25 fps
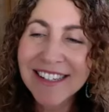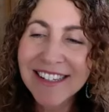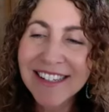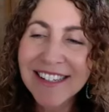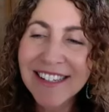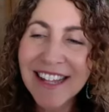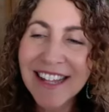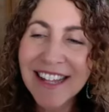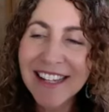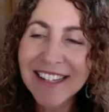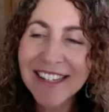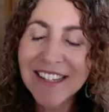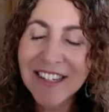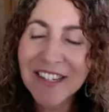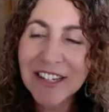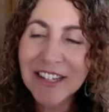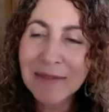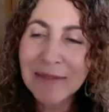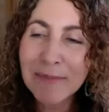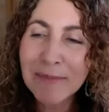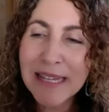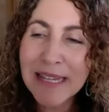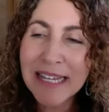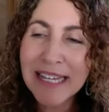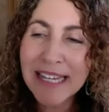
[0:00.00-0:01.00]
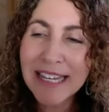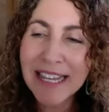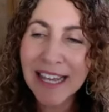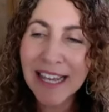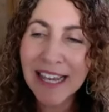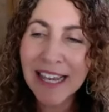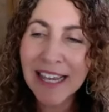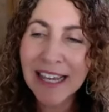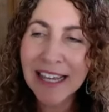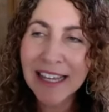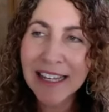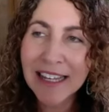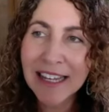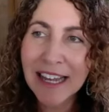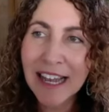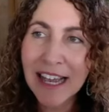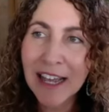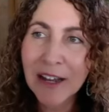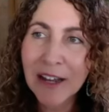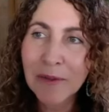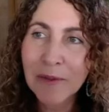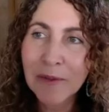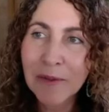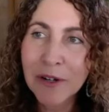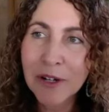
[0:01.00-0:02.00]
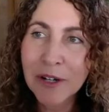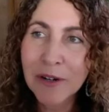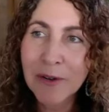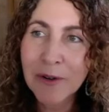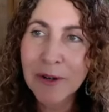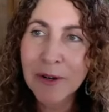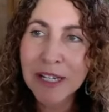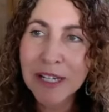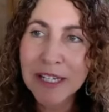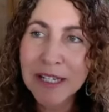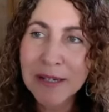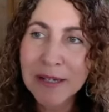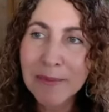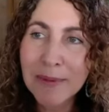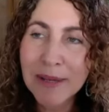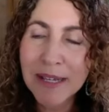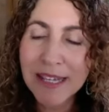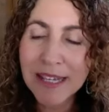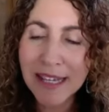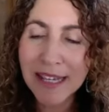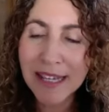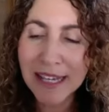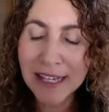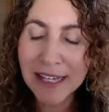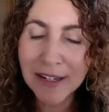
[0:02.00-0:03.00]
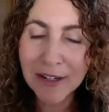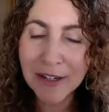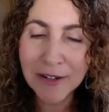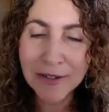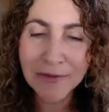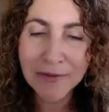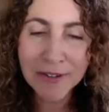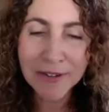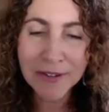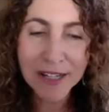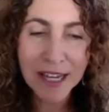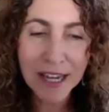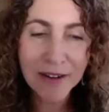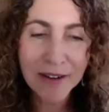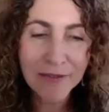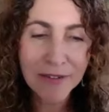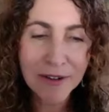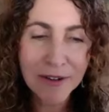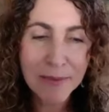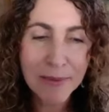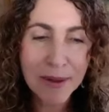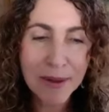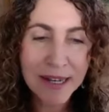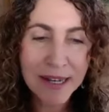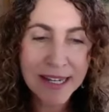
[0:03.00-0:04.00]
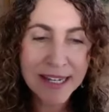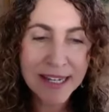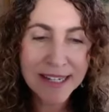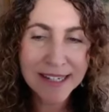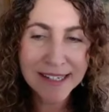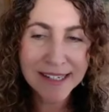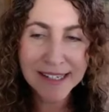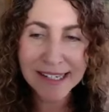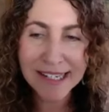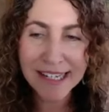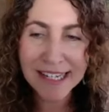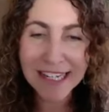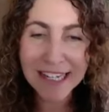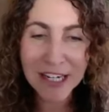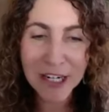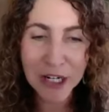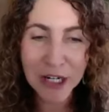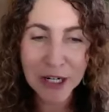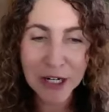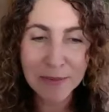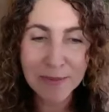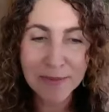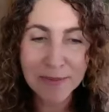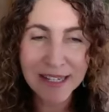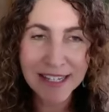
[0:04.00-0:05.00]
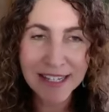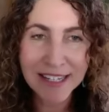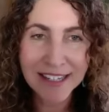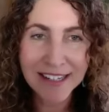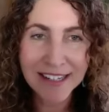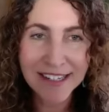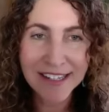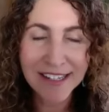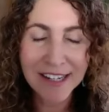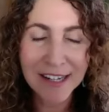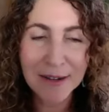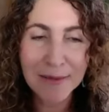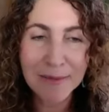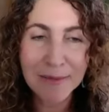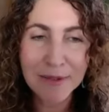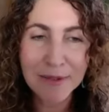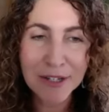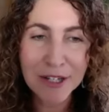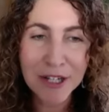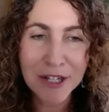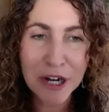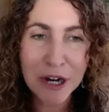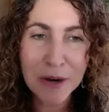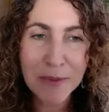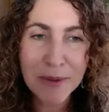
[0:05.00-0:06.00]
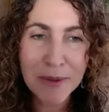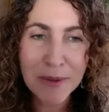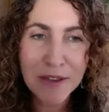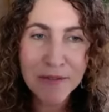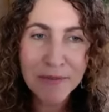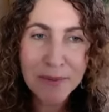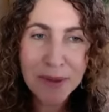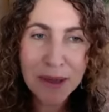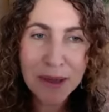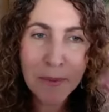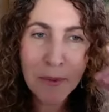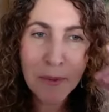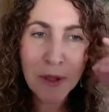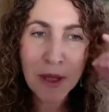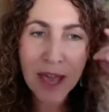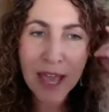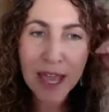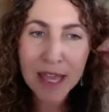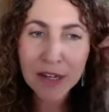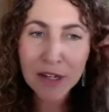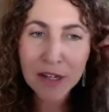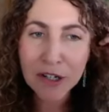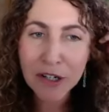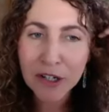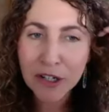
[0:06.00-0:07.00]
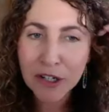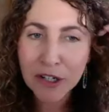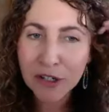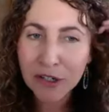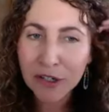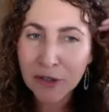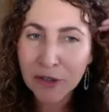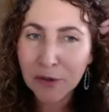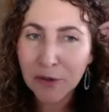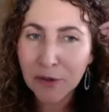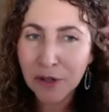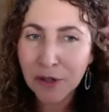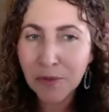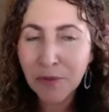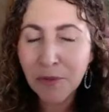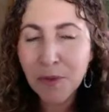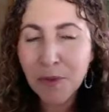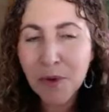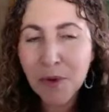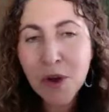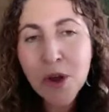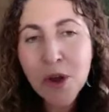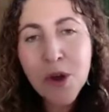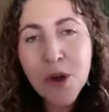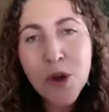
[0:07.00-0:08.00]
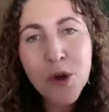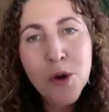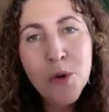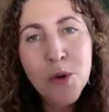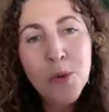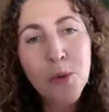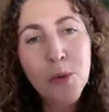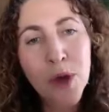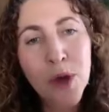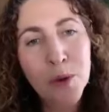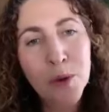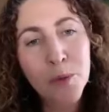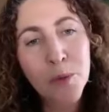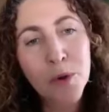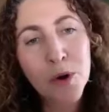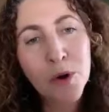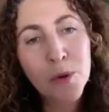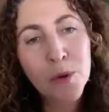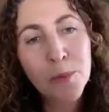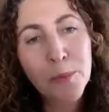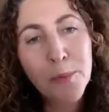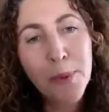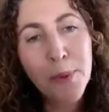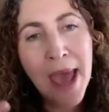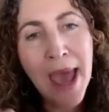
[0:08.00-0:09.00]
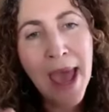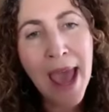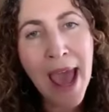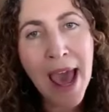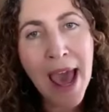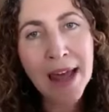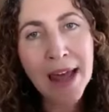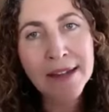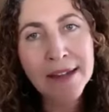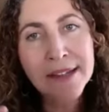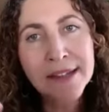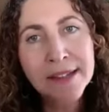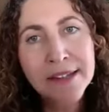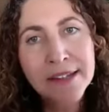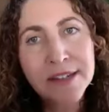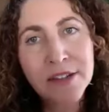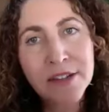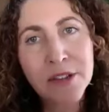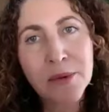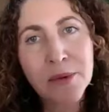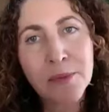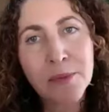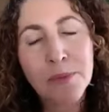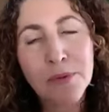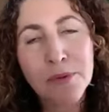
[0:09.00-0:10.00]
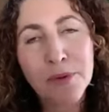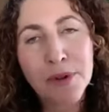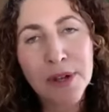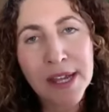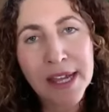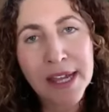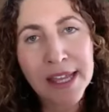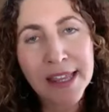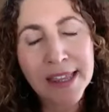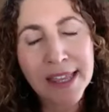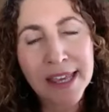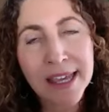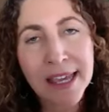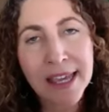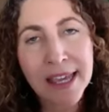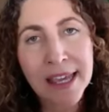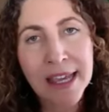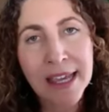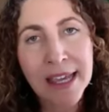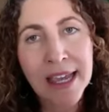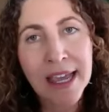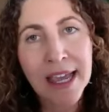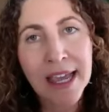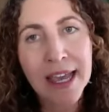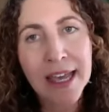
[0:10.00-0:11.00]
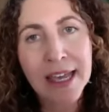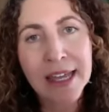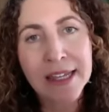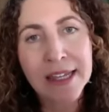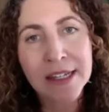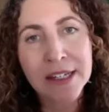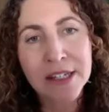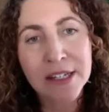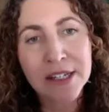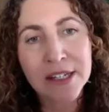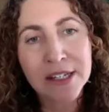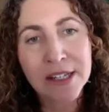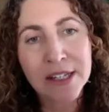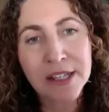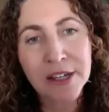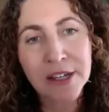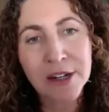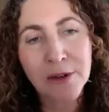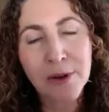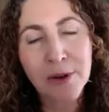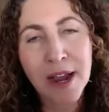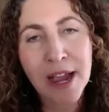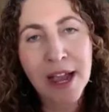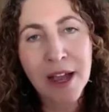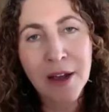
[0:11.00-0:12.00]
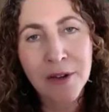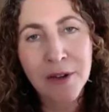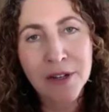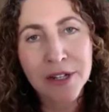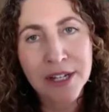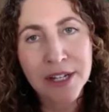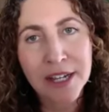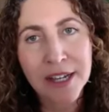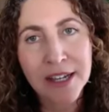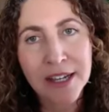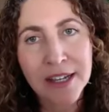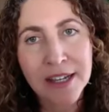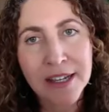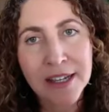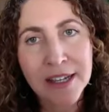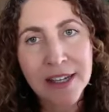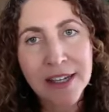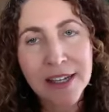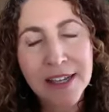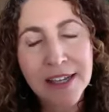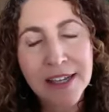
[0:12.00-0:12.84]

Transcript: let's just begin, and we're going to begin. Hopefully everybody is here because, Jeremy, if people enter sort of when we're past the breathing and the grounding,